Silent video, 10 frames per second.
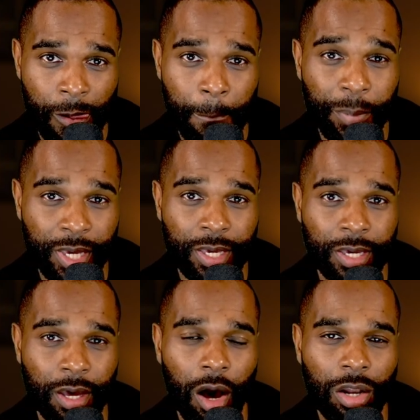
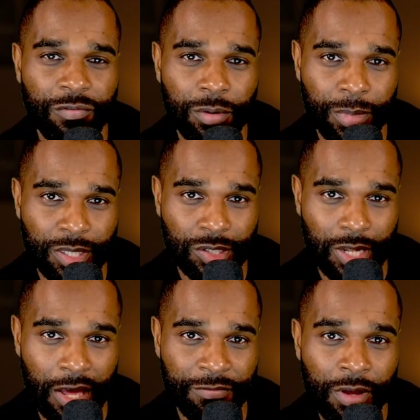being Oliver
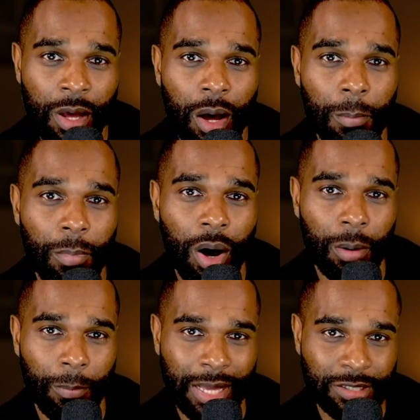Mintzlaff and Mark
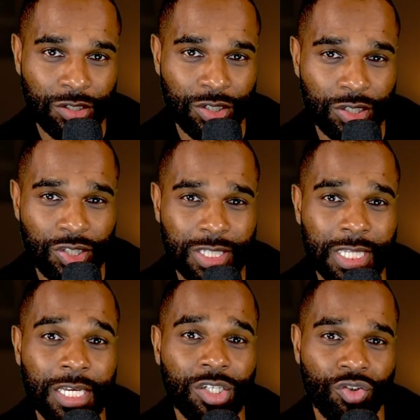Mateschitz.
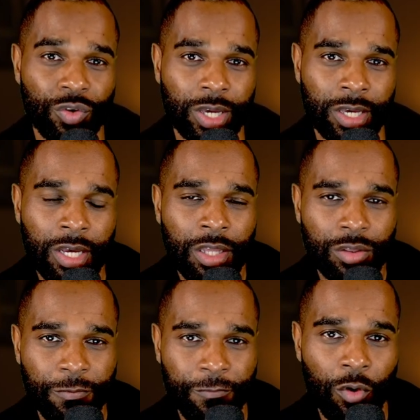Dietrich, the
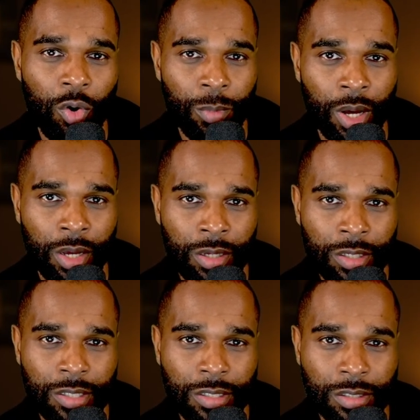former,
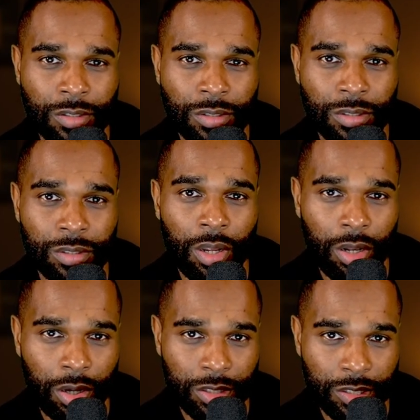not
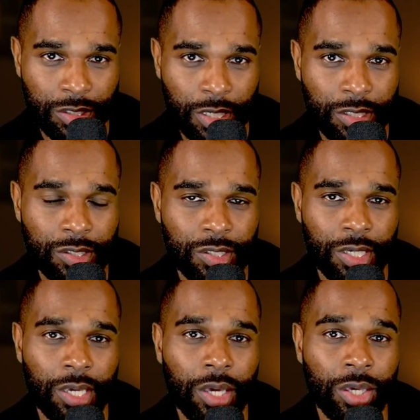long deceased
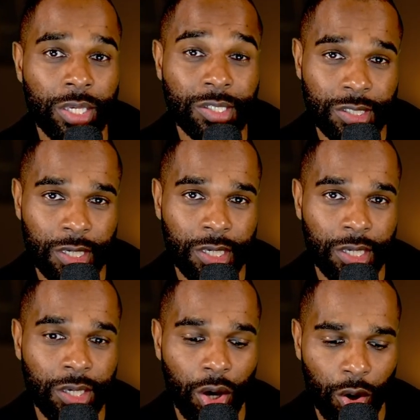
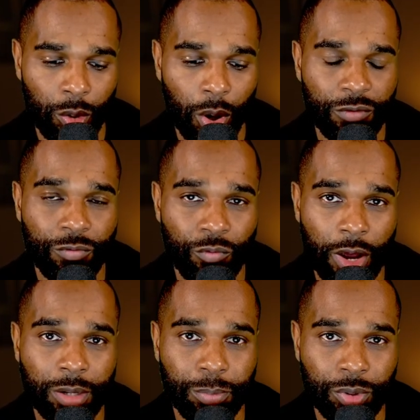CEO of
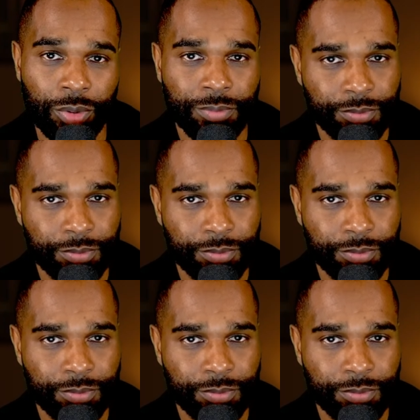Red Bull.